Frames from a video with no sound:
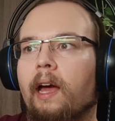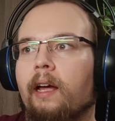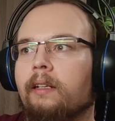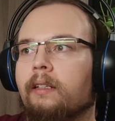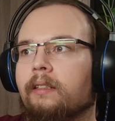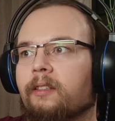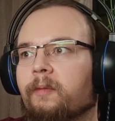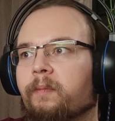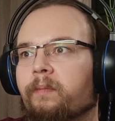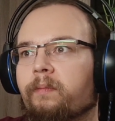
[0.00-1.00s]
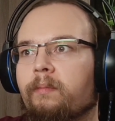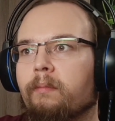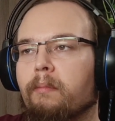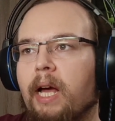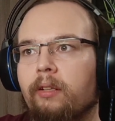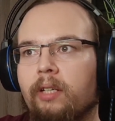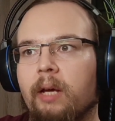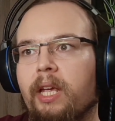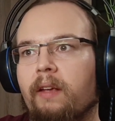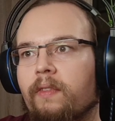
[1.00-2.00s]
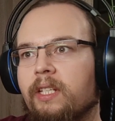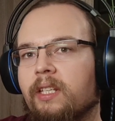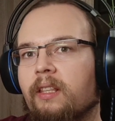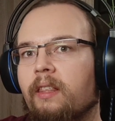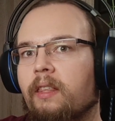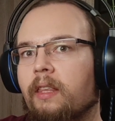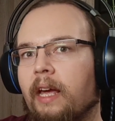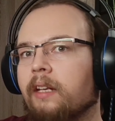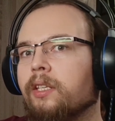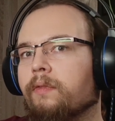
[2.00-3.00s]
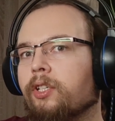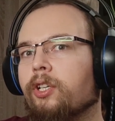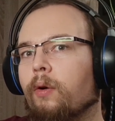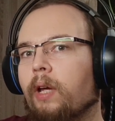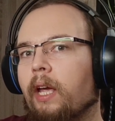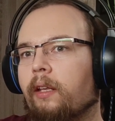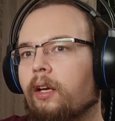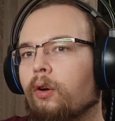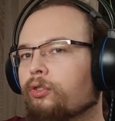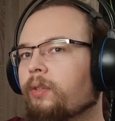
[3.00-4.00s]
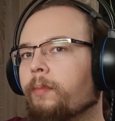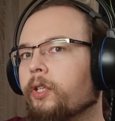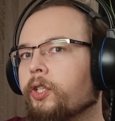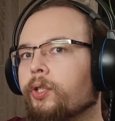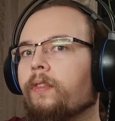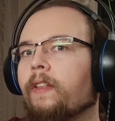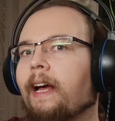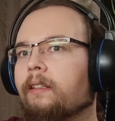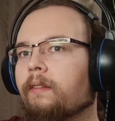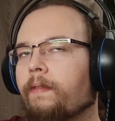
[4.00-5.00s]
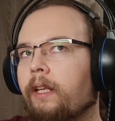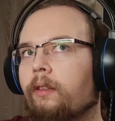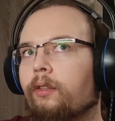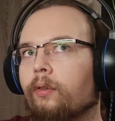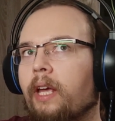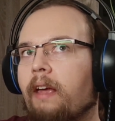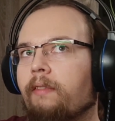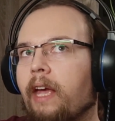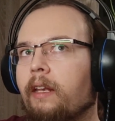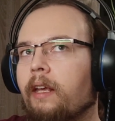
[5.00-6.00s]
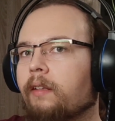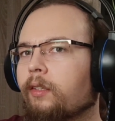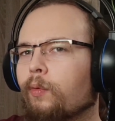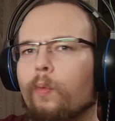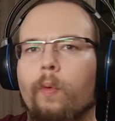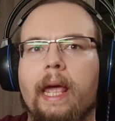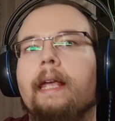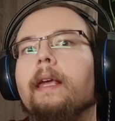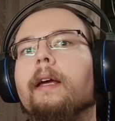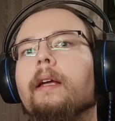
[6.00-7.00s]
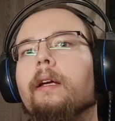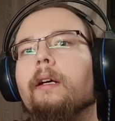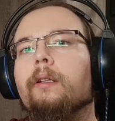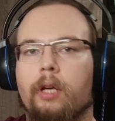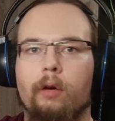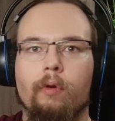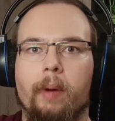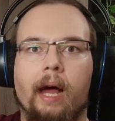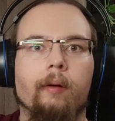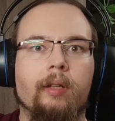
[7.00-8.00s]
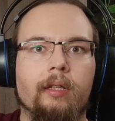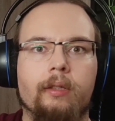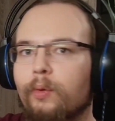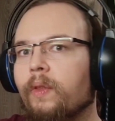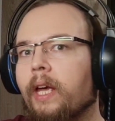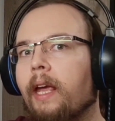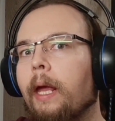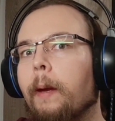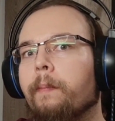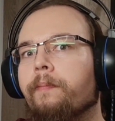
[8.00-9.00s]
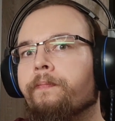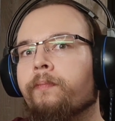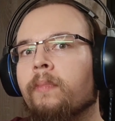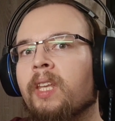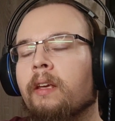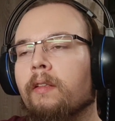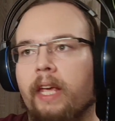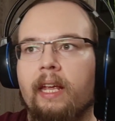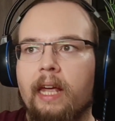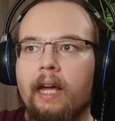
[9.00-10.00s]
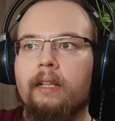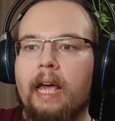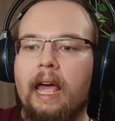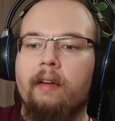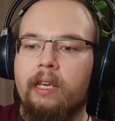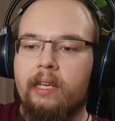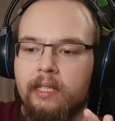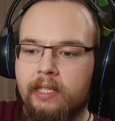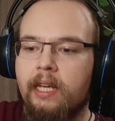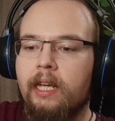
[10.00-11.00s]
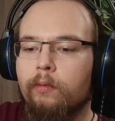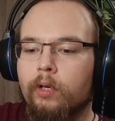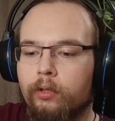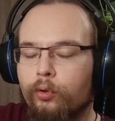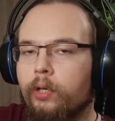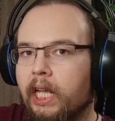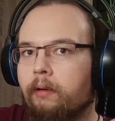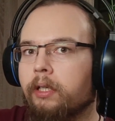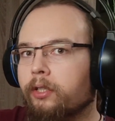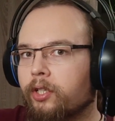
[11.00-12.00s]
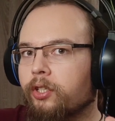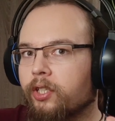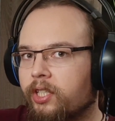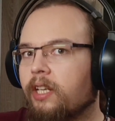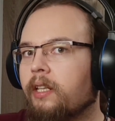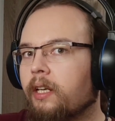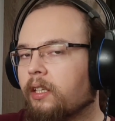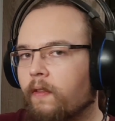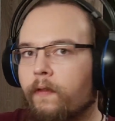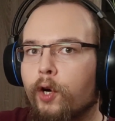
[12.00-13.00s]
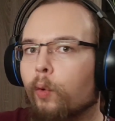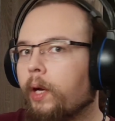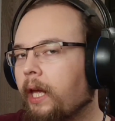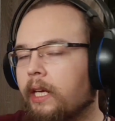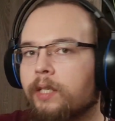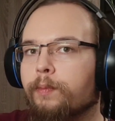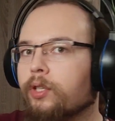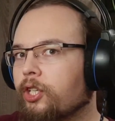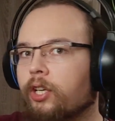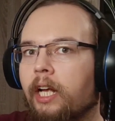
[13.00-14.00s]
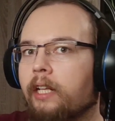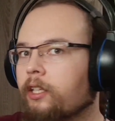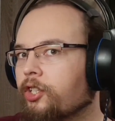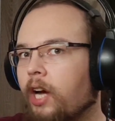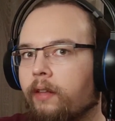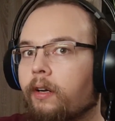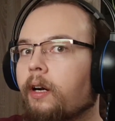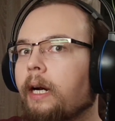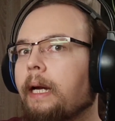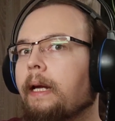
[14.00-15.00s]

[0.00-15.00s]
And Madoka being this dense of a show kind of contributes to that. They don't have any other way to go about it, do they? They can't have a scene where two characters are sitting and throwing exposition at each other.